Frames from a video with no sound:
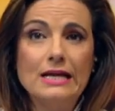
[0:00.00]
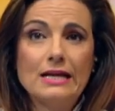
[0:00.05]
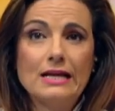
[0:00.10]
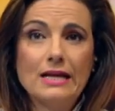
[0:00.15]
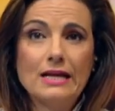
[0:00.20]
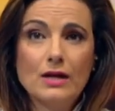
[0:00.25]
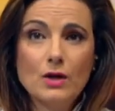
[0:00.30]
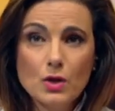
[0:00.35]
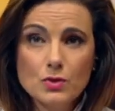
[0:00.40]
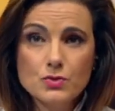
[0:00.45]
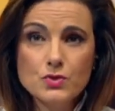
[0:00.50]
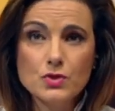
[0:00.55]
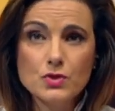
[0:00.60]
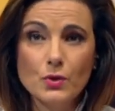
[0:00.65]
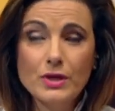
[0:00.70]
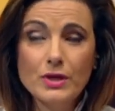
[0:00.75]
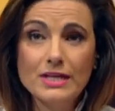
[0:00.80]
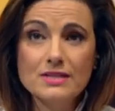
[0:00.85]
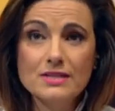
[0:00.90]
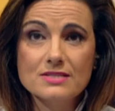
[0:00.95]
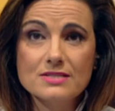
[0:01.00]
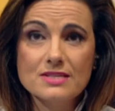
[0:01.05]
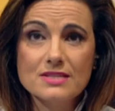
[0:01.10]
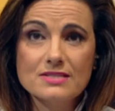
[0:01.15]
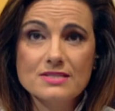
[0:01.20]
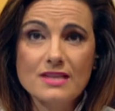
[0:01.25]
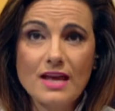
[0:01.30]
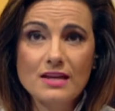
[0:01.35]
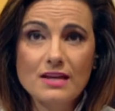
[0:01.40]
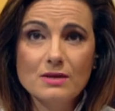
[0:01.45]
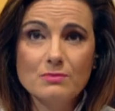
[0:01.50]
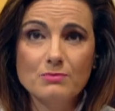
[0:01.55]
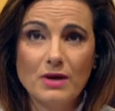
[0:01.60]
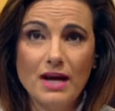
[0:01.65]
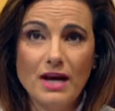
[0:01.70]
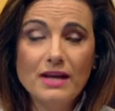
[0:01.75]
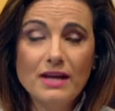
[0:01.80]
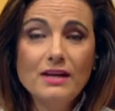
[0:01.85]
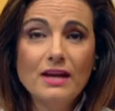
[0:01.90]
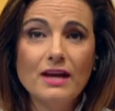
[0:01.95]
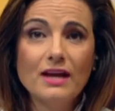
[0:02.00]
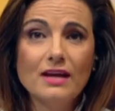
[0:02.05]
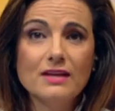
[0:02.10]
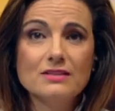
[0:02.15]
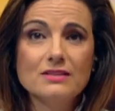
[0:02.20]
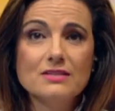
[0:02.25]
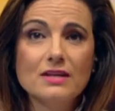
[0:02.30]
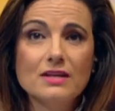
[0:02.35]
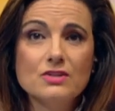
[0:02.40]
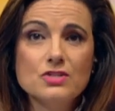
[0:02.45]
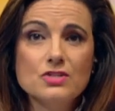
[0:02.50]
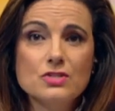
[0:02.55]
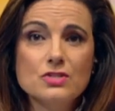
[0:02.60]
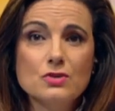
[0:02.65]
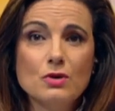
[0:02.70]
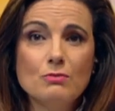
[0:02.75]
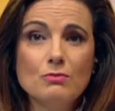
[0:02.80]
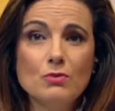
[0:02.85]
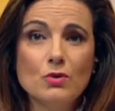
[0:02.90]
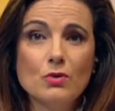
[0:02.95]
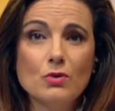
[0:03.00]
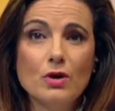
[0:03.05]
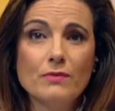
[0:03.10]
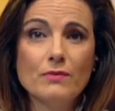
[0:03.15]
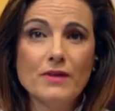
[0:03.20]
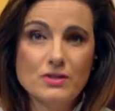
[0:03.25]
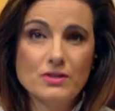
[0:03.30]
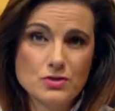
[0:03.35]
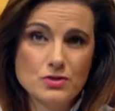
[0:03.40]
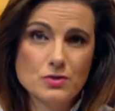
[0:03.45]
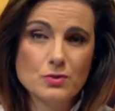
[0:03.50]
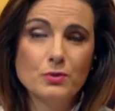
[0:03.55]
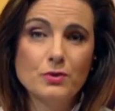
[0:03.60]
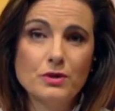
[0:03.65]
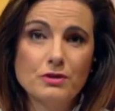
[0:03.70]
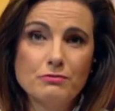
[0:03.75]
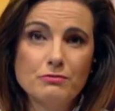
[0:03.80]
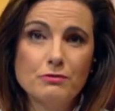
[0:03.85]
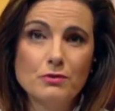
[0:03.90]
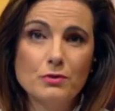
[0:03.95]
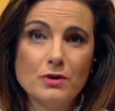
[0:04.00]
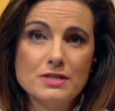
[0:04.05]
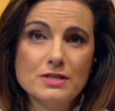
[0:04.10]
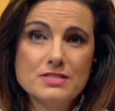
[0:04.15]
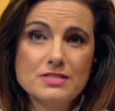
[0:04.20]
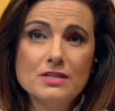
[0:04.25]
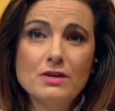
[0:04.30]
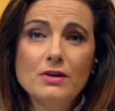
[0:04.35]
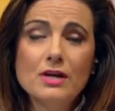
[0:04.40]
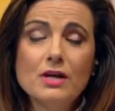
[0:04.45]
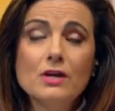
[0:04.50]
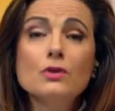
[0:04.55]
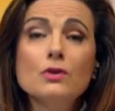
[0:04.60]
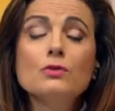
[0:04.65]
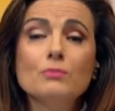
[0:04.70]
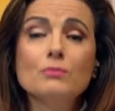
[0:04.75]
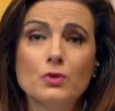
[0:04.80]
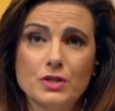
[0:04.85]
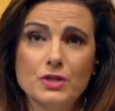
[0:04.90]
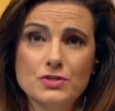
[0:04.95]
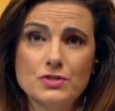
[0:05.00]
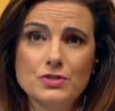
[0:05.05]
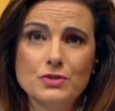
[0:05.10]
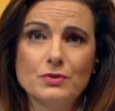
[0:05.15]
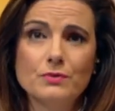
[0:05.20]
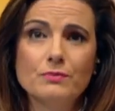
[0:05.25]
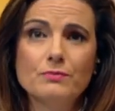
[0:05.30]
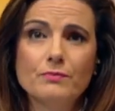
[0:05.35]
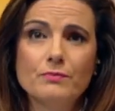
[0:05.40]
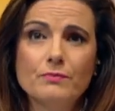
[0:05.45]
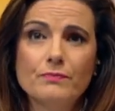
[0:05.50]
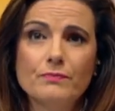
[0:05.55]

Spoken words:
Hlakatso is standing by, and she's got more on that story for us. Nerea, good morning to you.